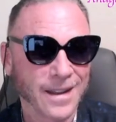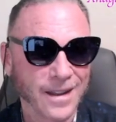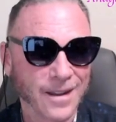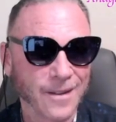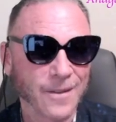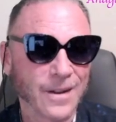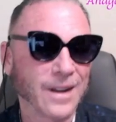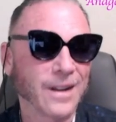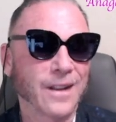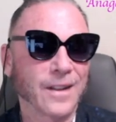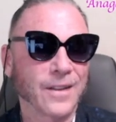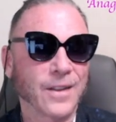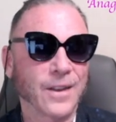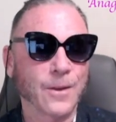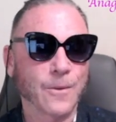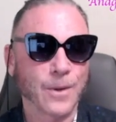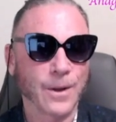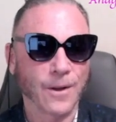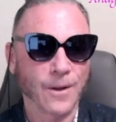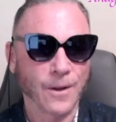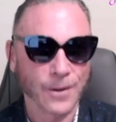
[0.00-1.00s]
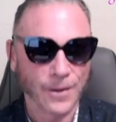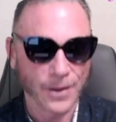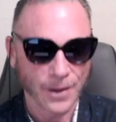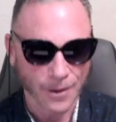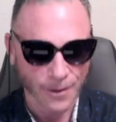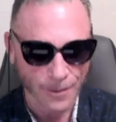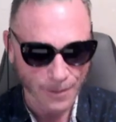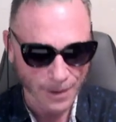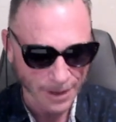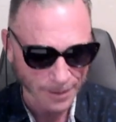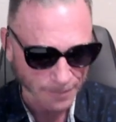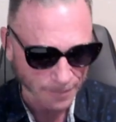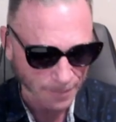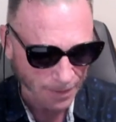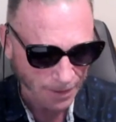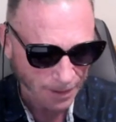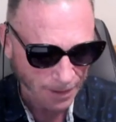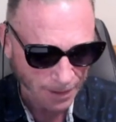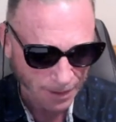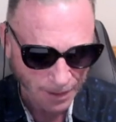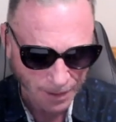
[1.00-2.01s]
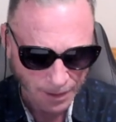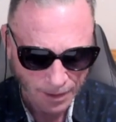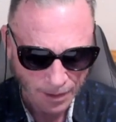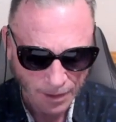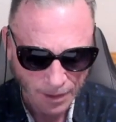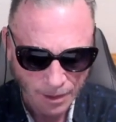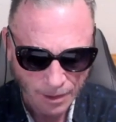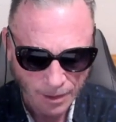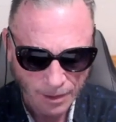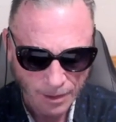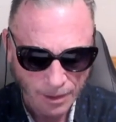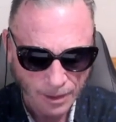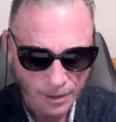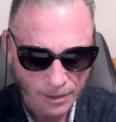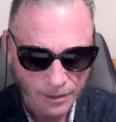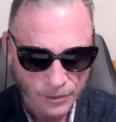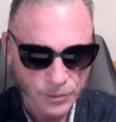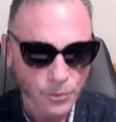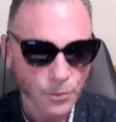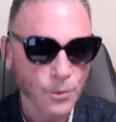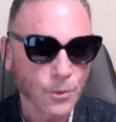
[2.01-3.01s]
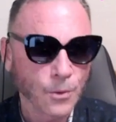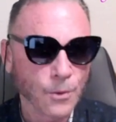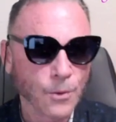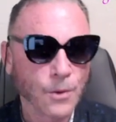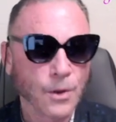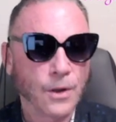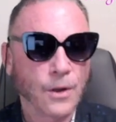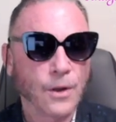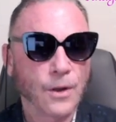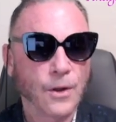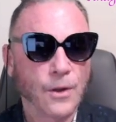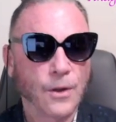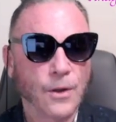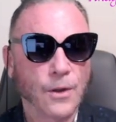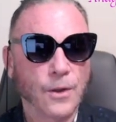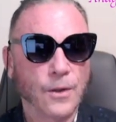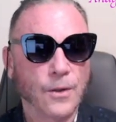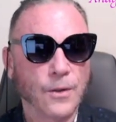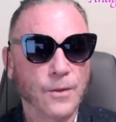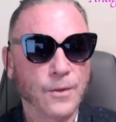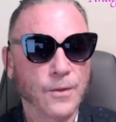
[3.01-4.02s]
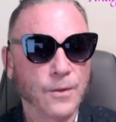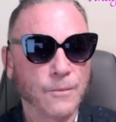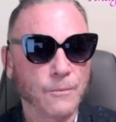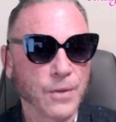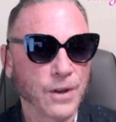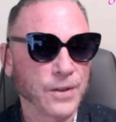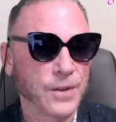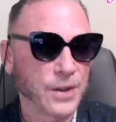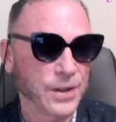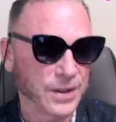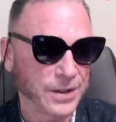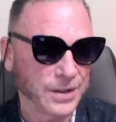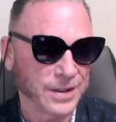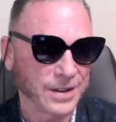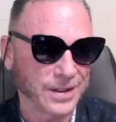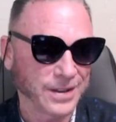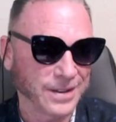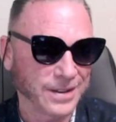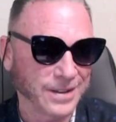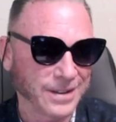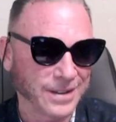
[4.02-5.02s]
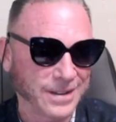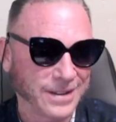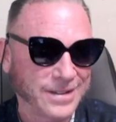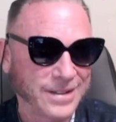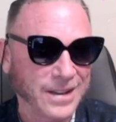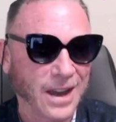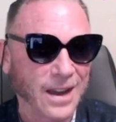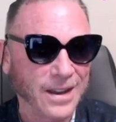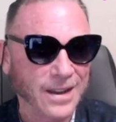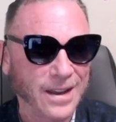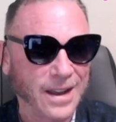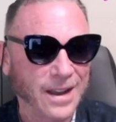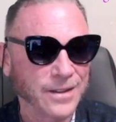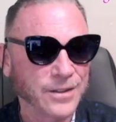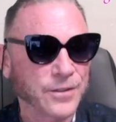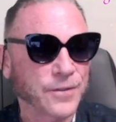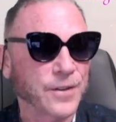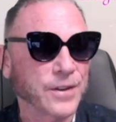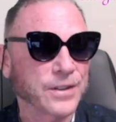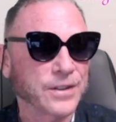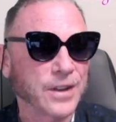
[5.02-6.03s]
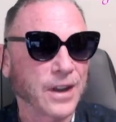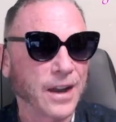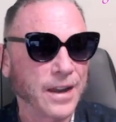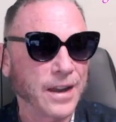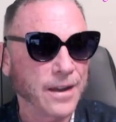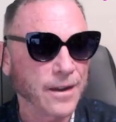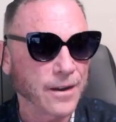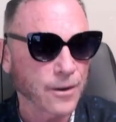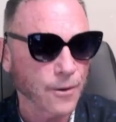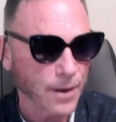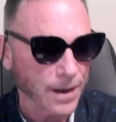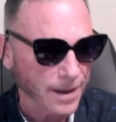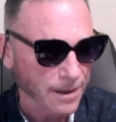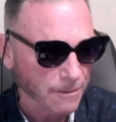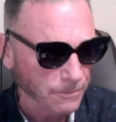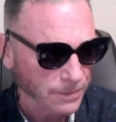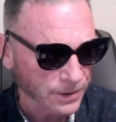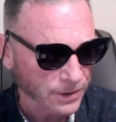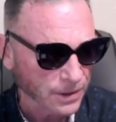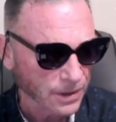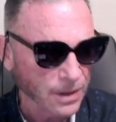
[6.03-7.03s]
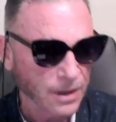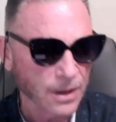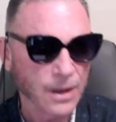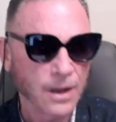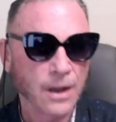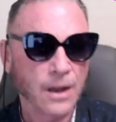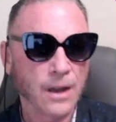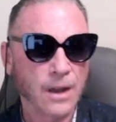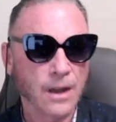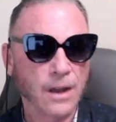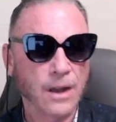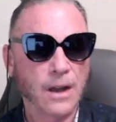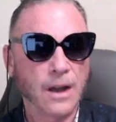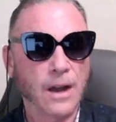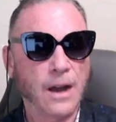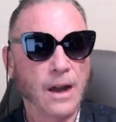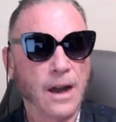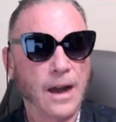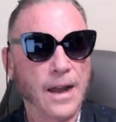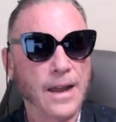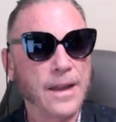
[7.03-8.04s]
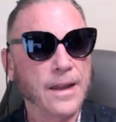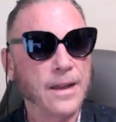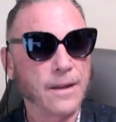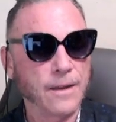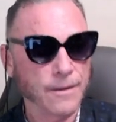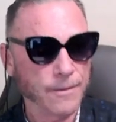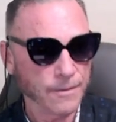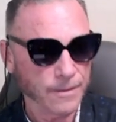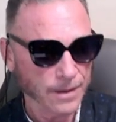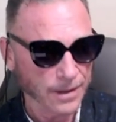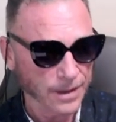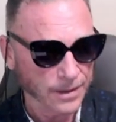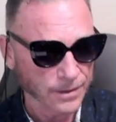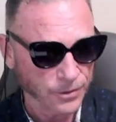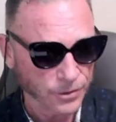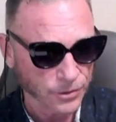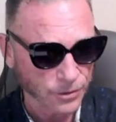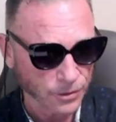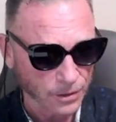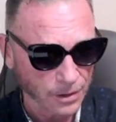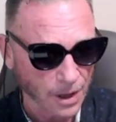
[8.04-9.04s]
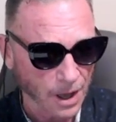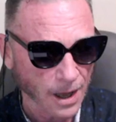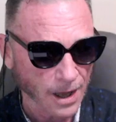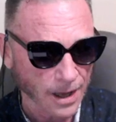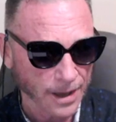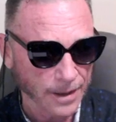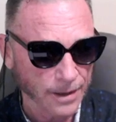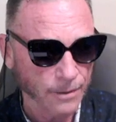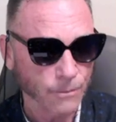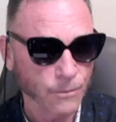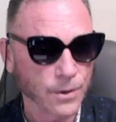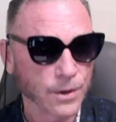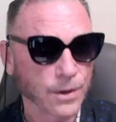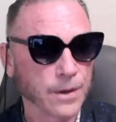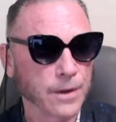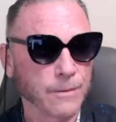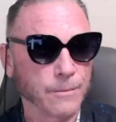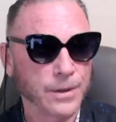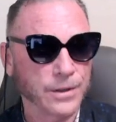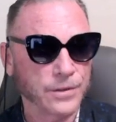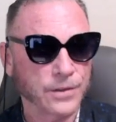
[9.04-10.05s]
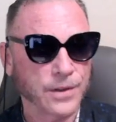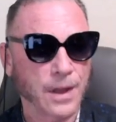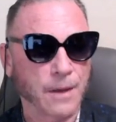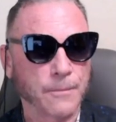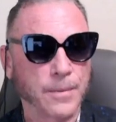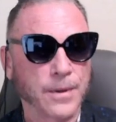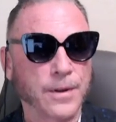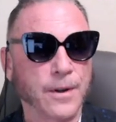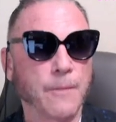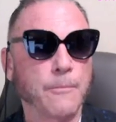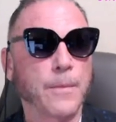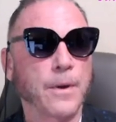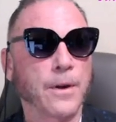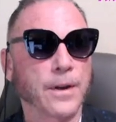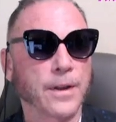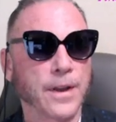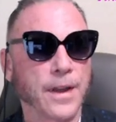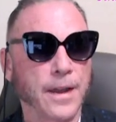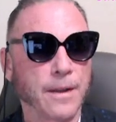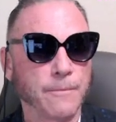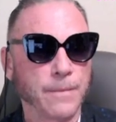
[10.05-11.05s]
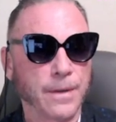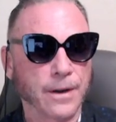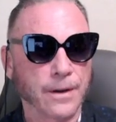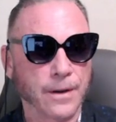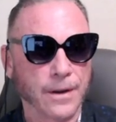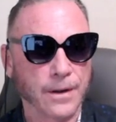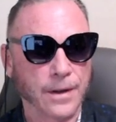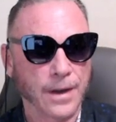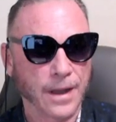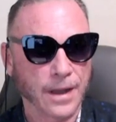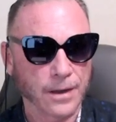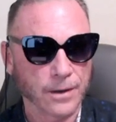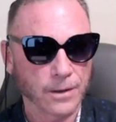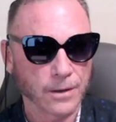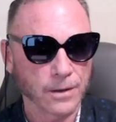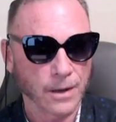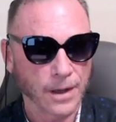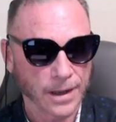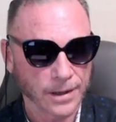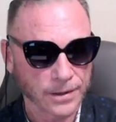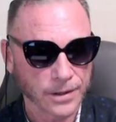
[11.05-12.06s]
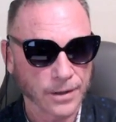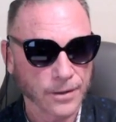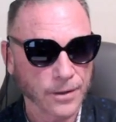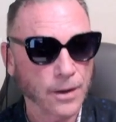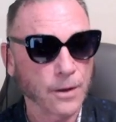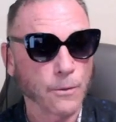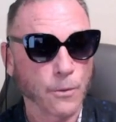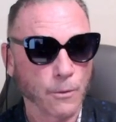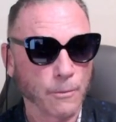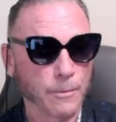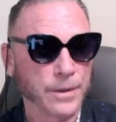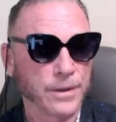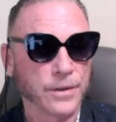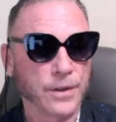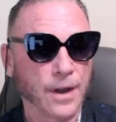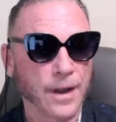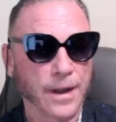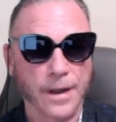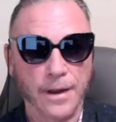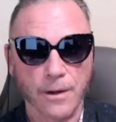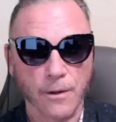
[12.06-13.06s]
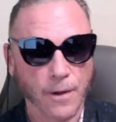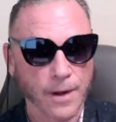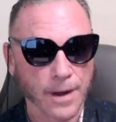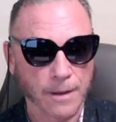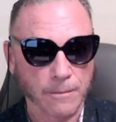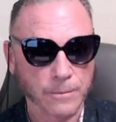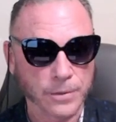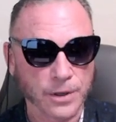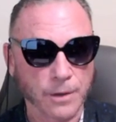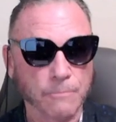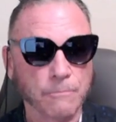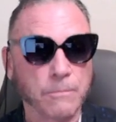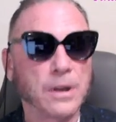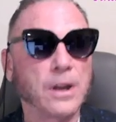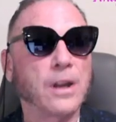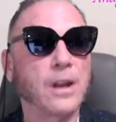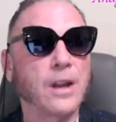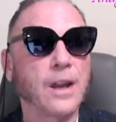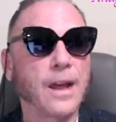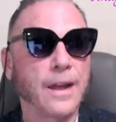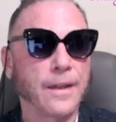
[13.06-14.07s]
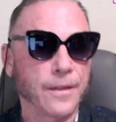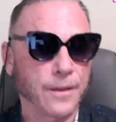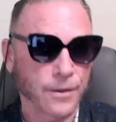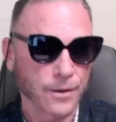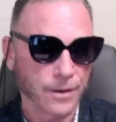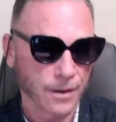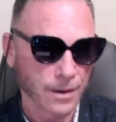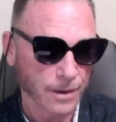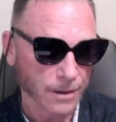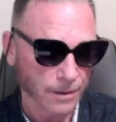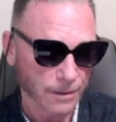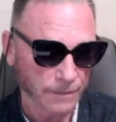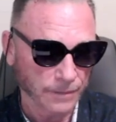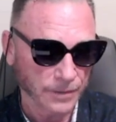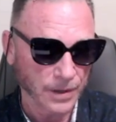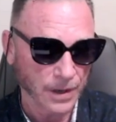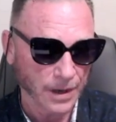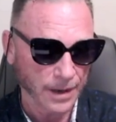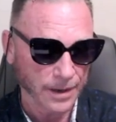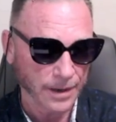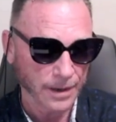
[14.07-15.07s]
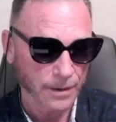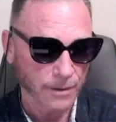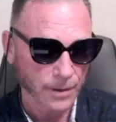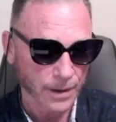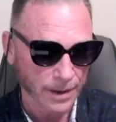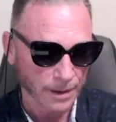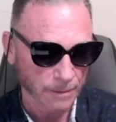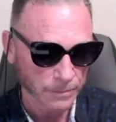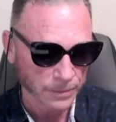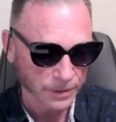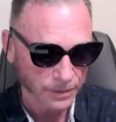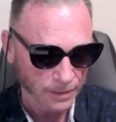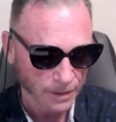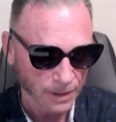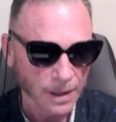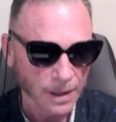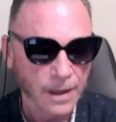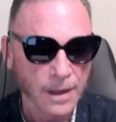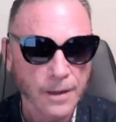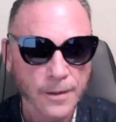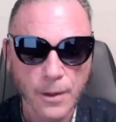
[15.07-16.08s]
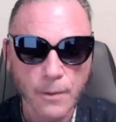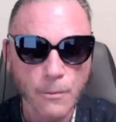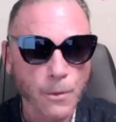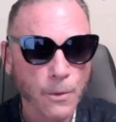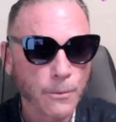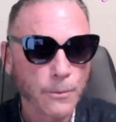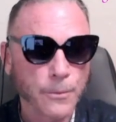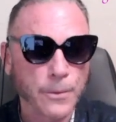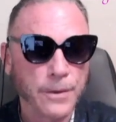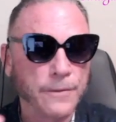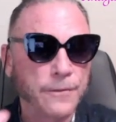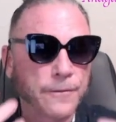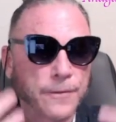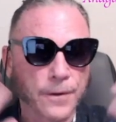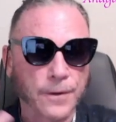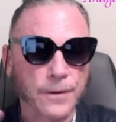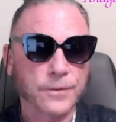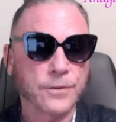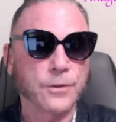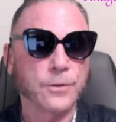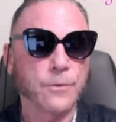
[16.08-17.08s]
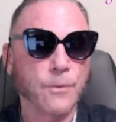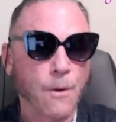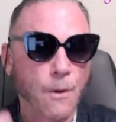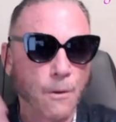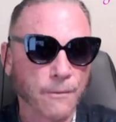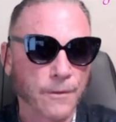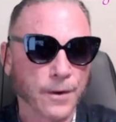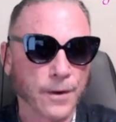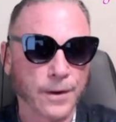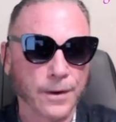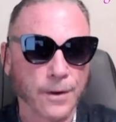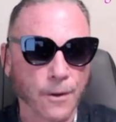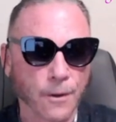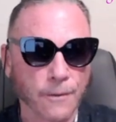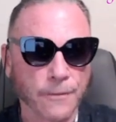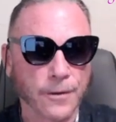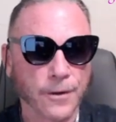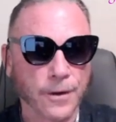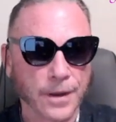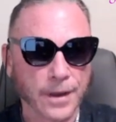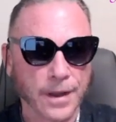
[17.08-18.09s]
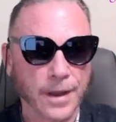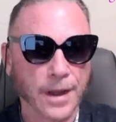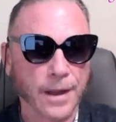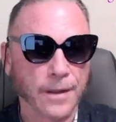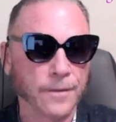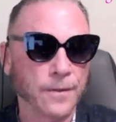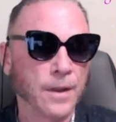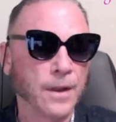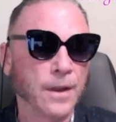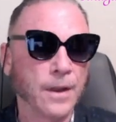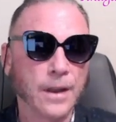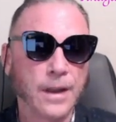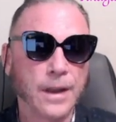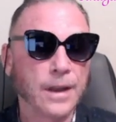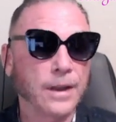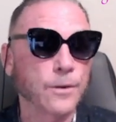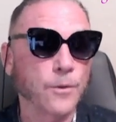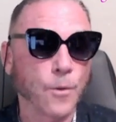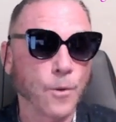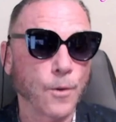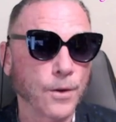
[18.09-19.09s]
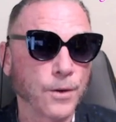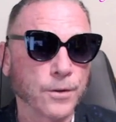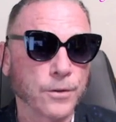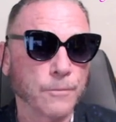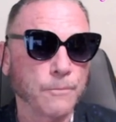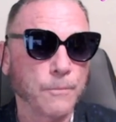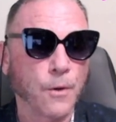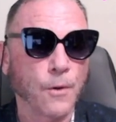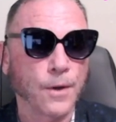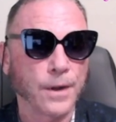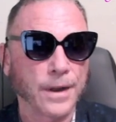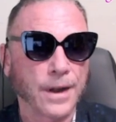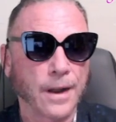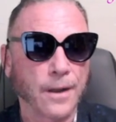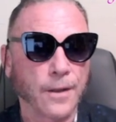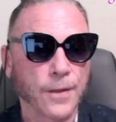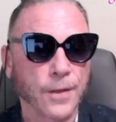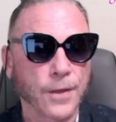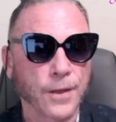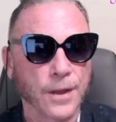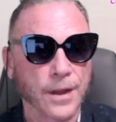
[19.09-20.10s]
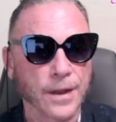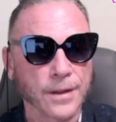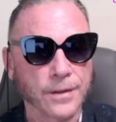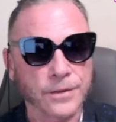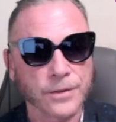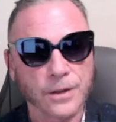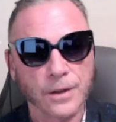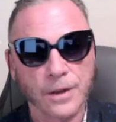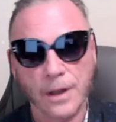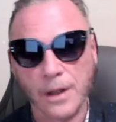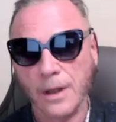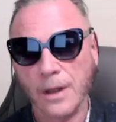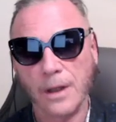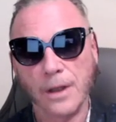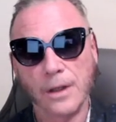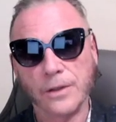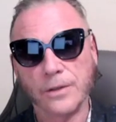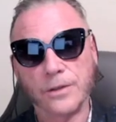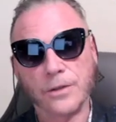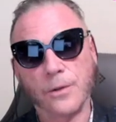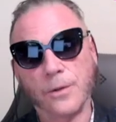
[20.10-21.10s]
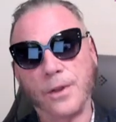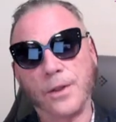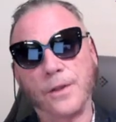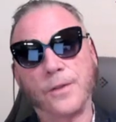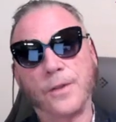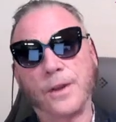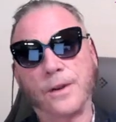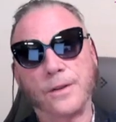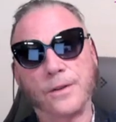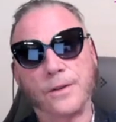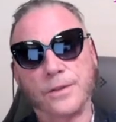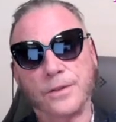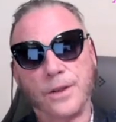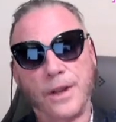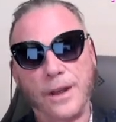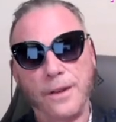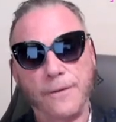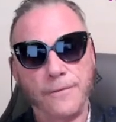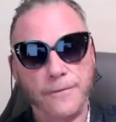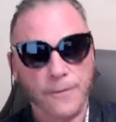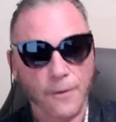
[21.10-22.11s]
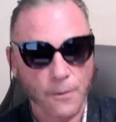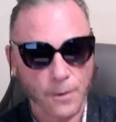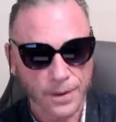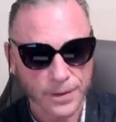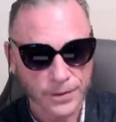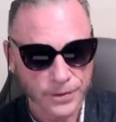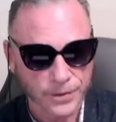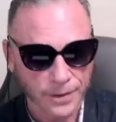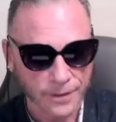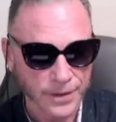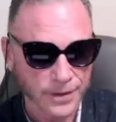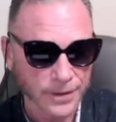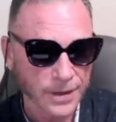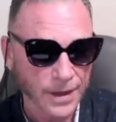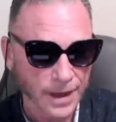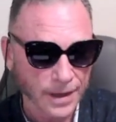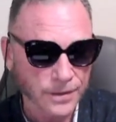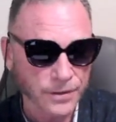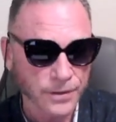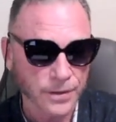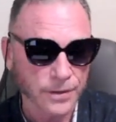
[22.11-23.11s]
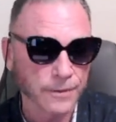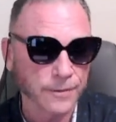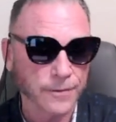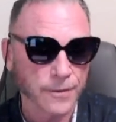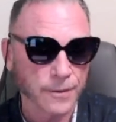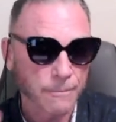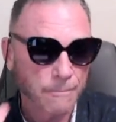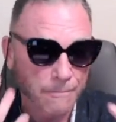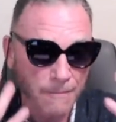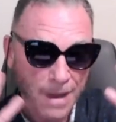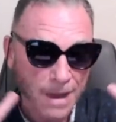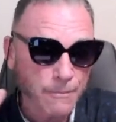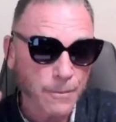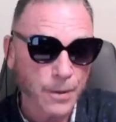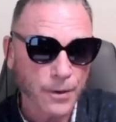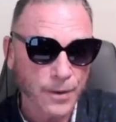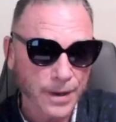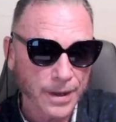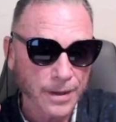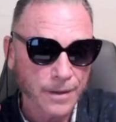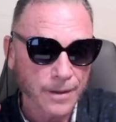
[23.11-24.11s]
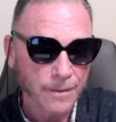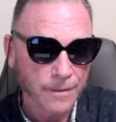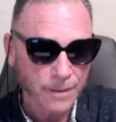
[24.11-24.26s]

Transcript: Well, I think we all know, right? So, but as for diagrams, in July, we're going to be stepping up our game here at Anagalactic. There will be diagrams, a plethora of diagrams that we'll refer to over and over again in order to point out things so that there's a focus of attention for memory.